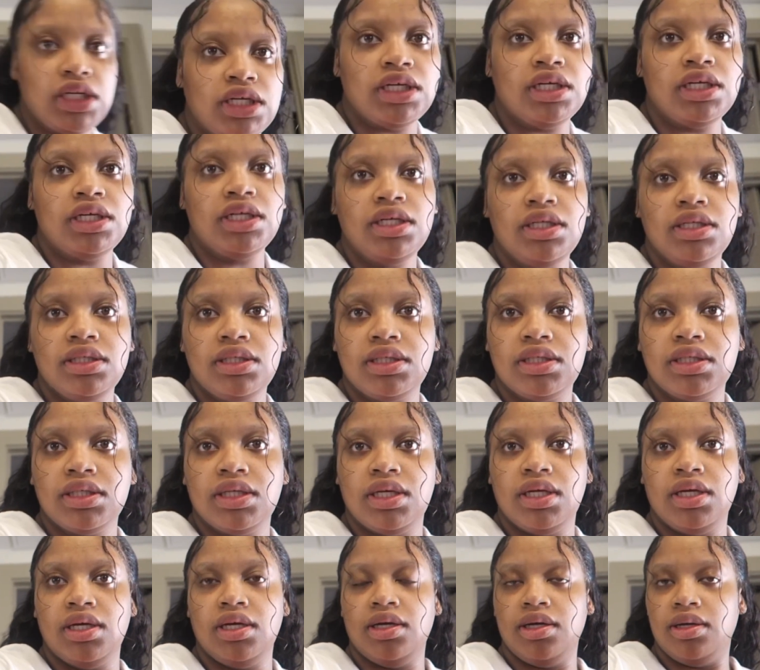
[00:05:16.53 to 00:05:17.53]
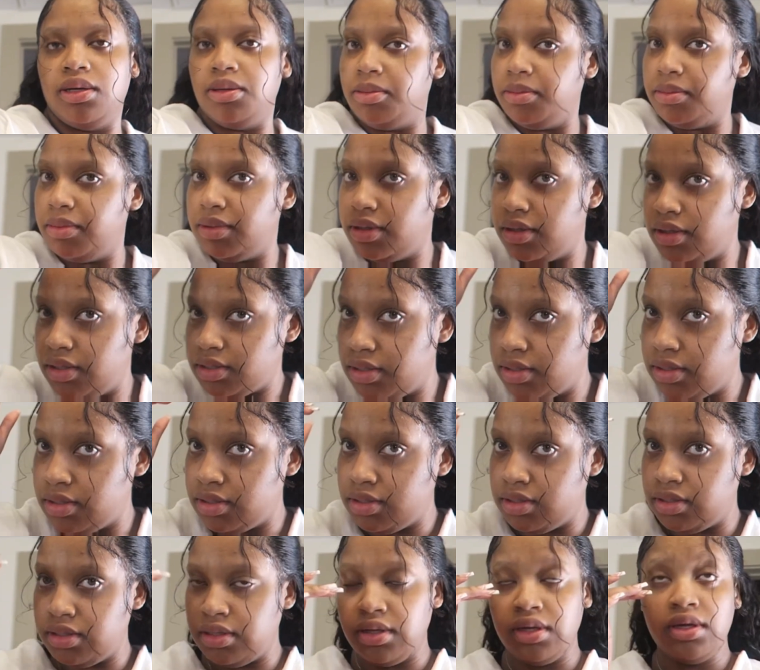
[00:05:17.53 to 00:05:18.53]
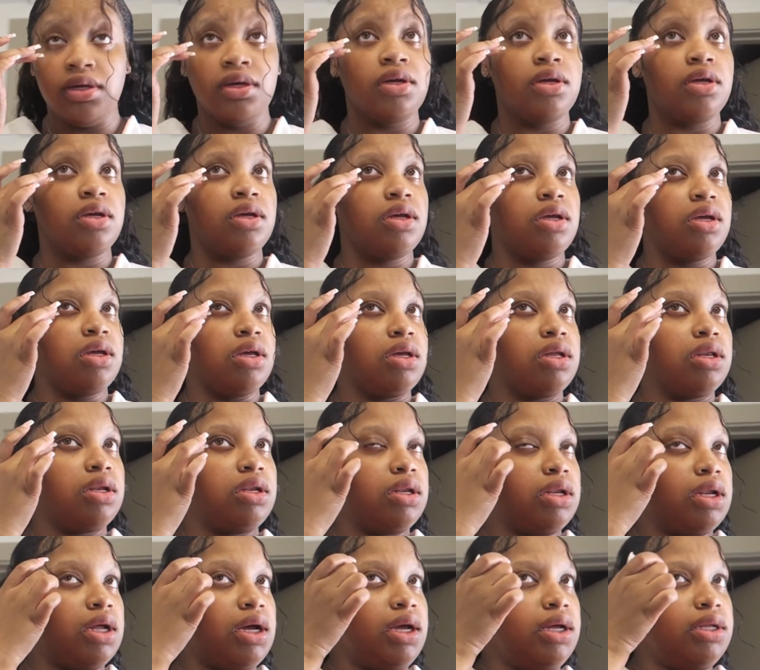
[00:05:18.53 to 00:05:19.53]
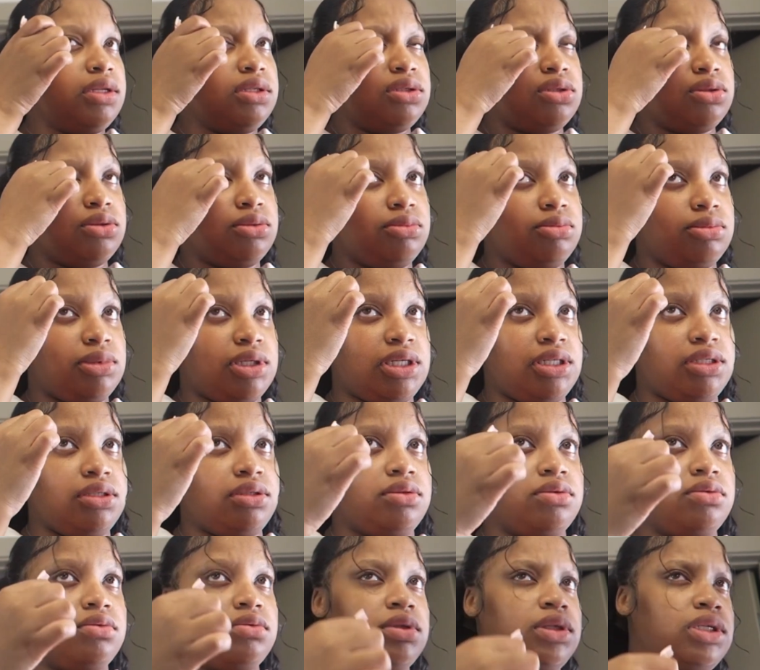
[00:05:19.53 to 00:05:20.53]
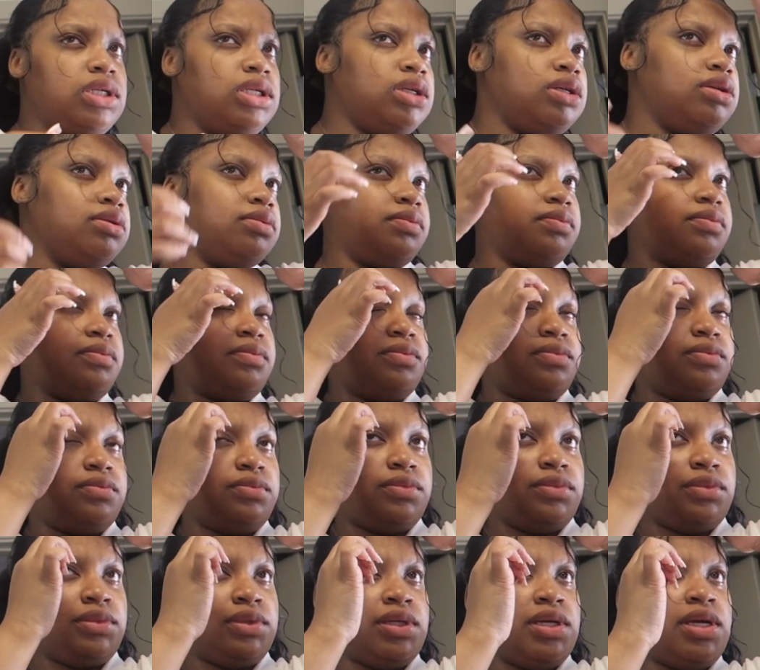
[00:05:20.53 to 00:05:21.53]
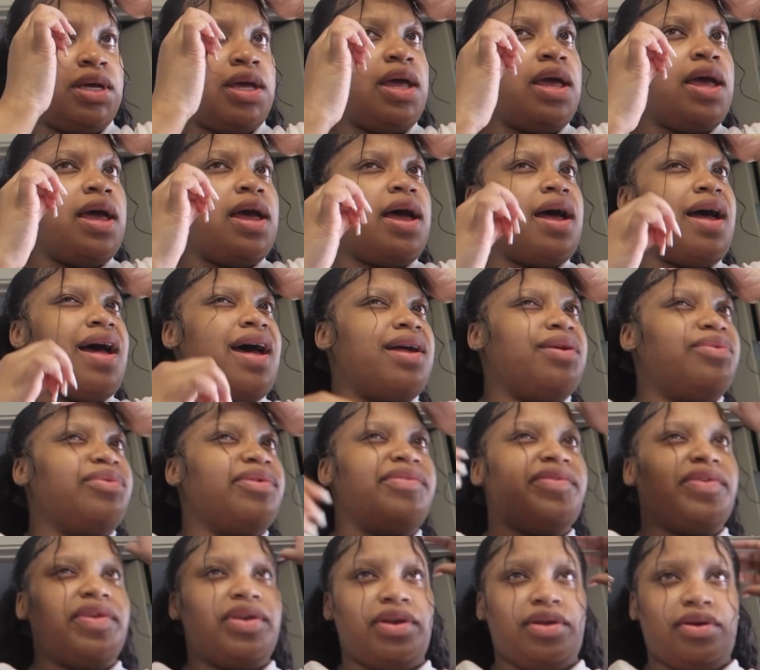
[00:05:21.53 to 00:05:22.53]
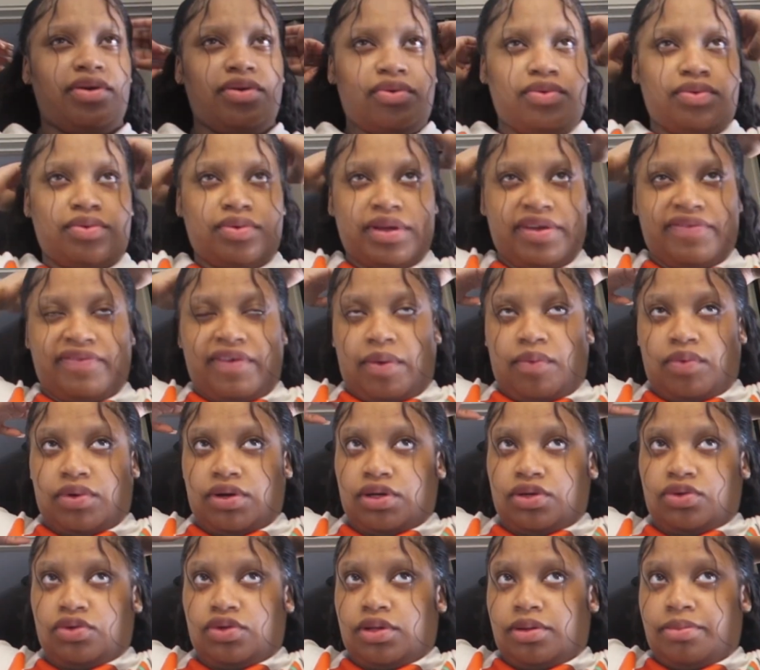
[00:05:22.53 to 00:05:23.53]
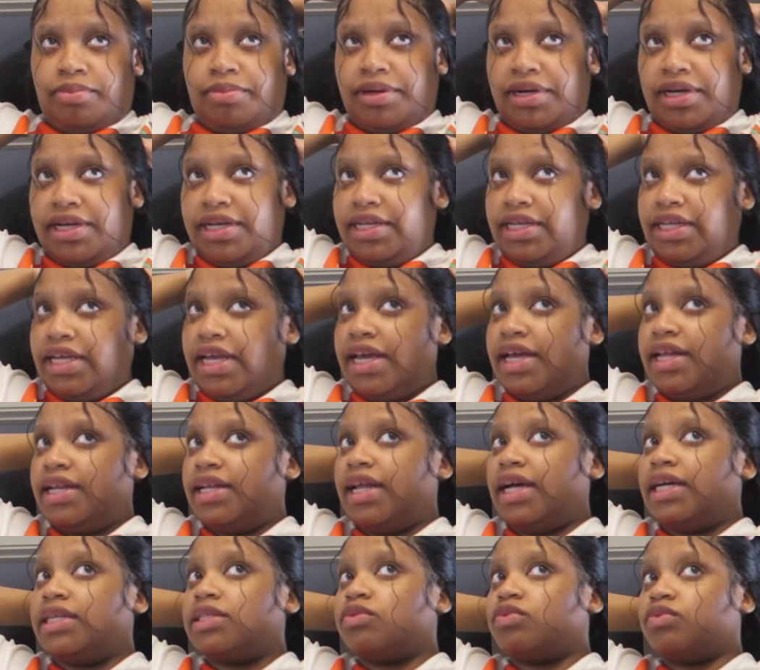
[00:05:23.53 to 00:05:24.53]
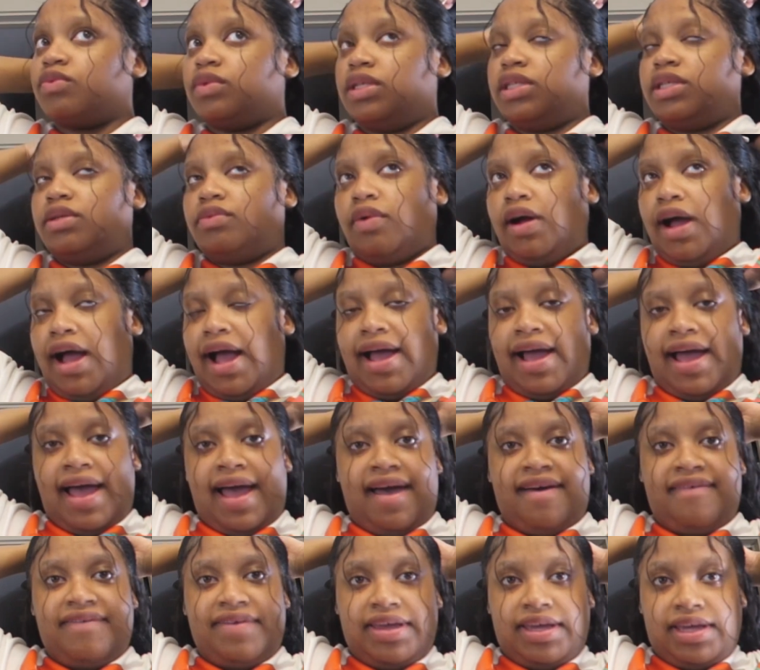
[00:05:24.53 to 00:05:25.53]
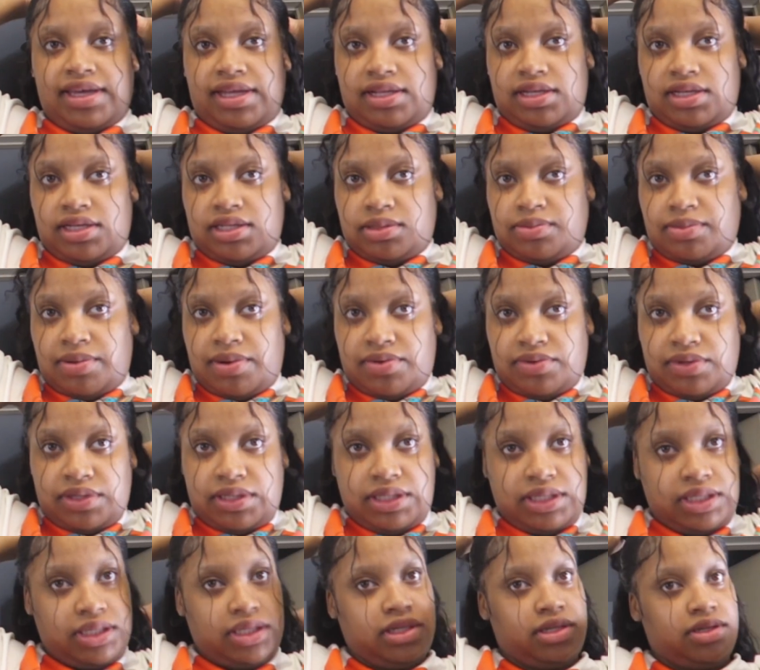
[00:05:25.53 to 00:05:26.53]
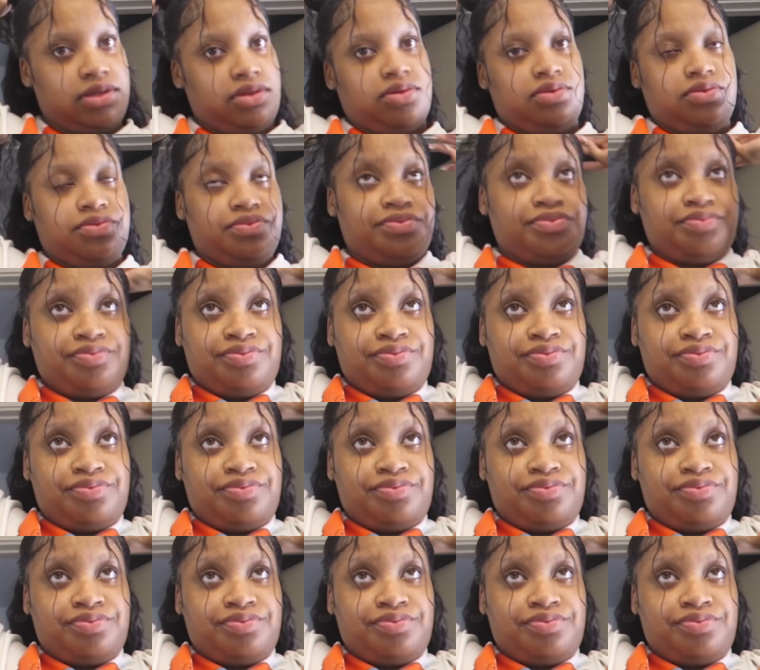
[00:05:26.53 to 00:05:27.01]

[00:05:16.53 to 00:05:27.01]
it. Um not too much on it. I don't even know if I want to do the bun yet. That's really why I have it in this ponytail,